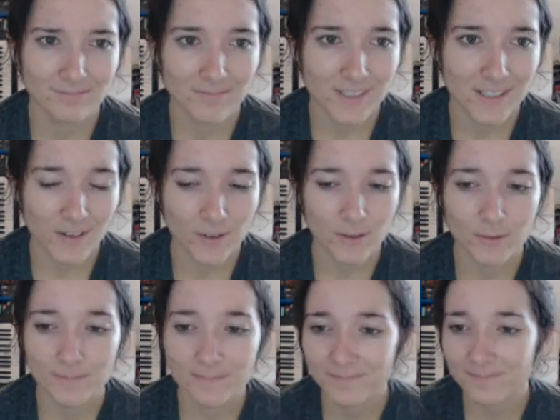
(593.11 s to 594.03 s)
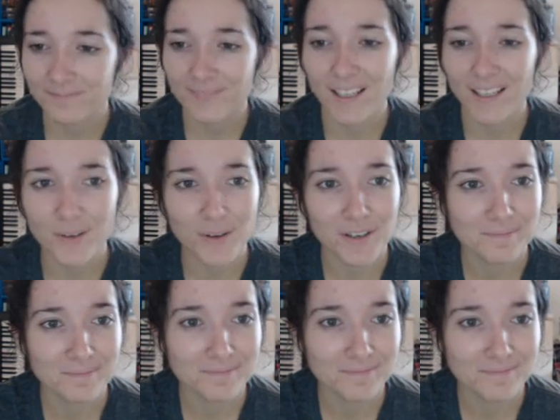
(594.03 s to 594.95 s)
So, anyway,
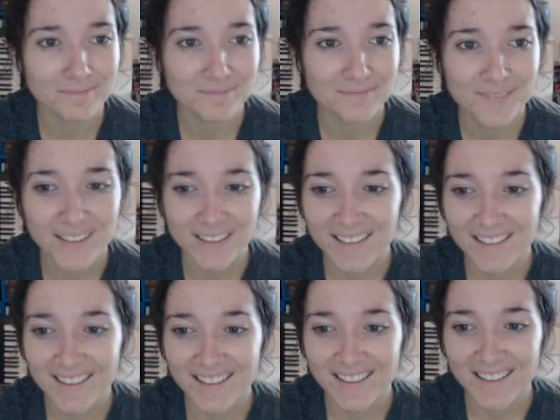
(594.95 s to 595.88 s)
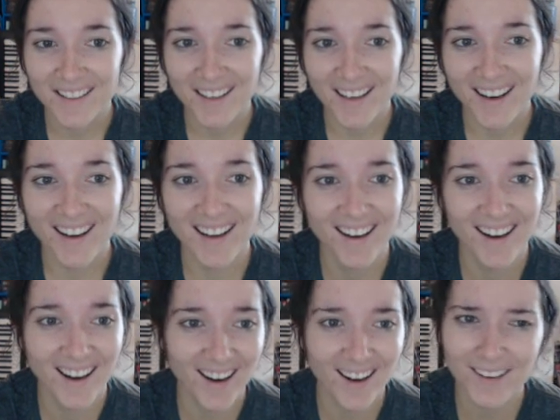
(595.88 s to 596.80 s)

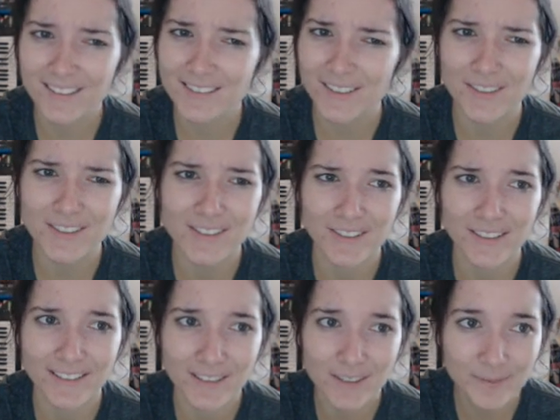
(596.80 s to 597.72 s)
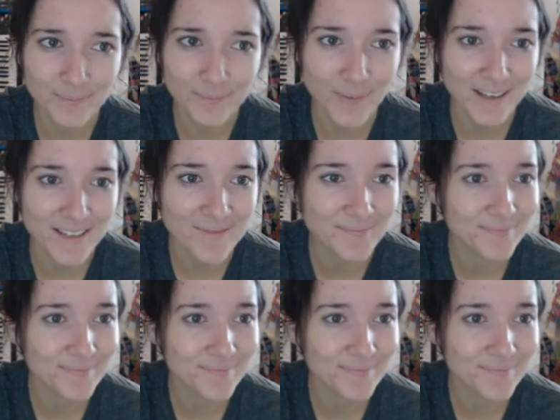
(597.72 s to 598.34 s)
I'll talk to you later. Bye.